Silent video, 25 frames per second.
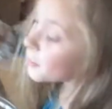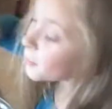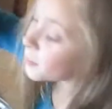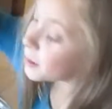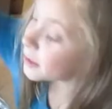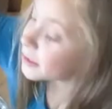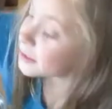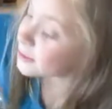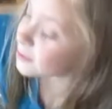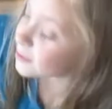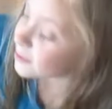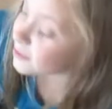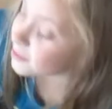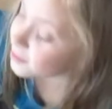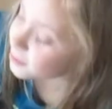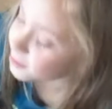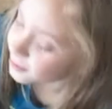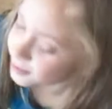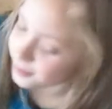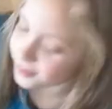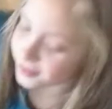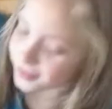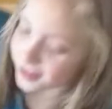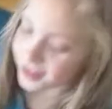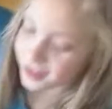sure I
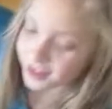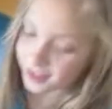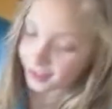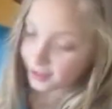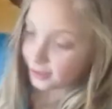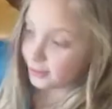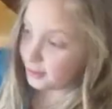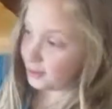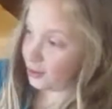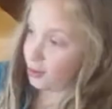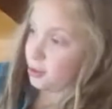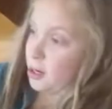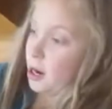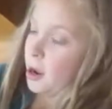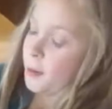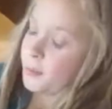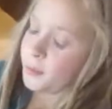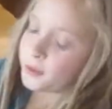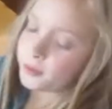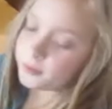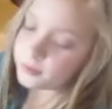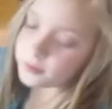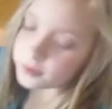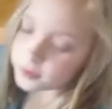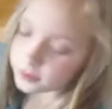don't drop
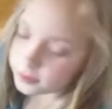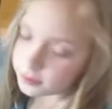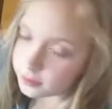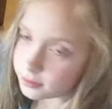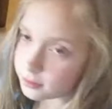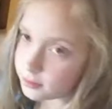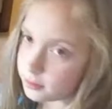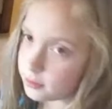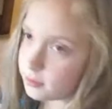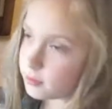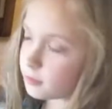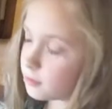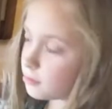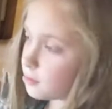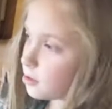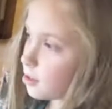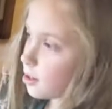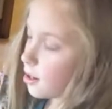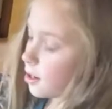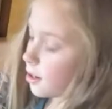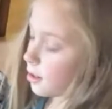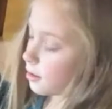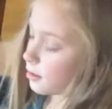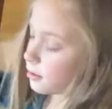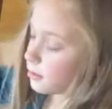them.
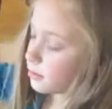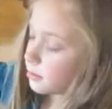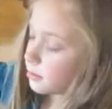Crack.